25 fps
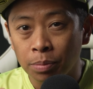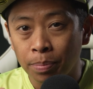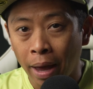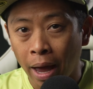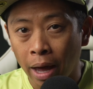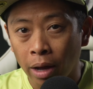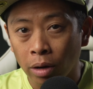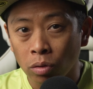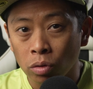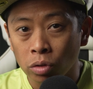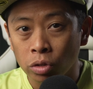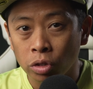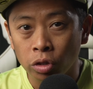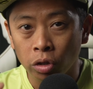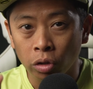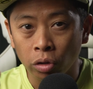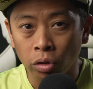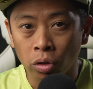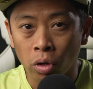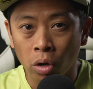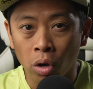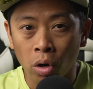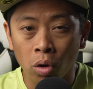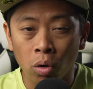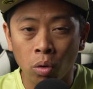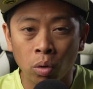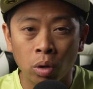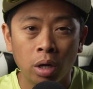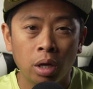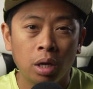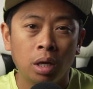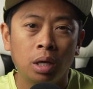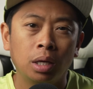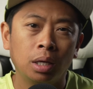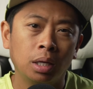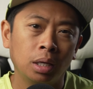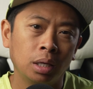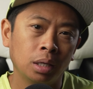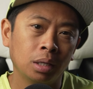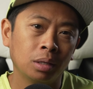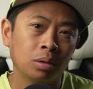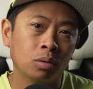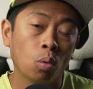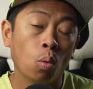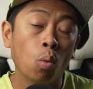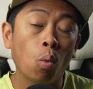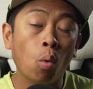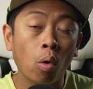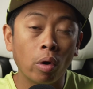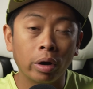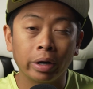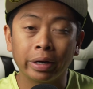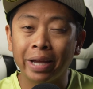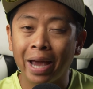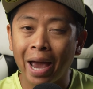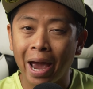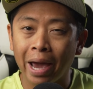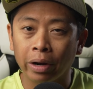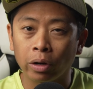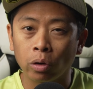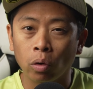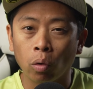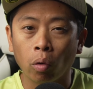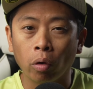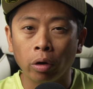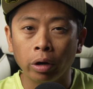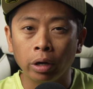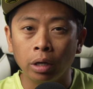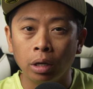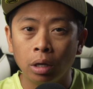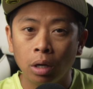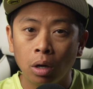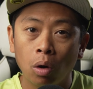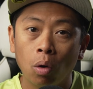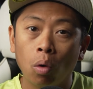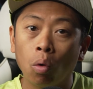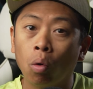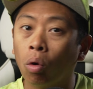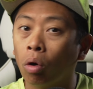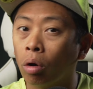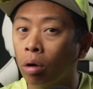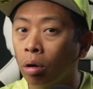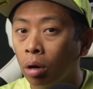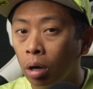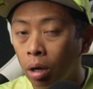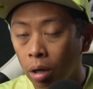paddles to go in one category or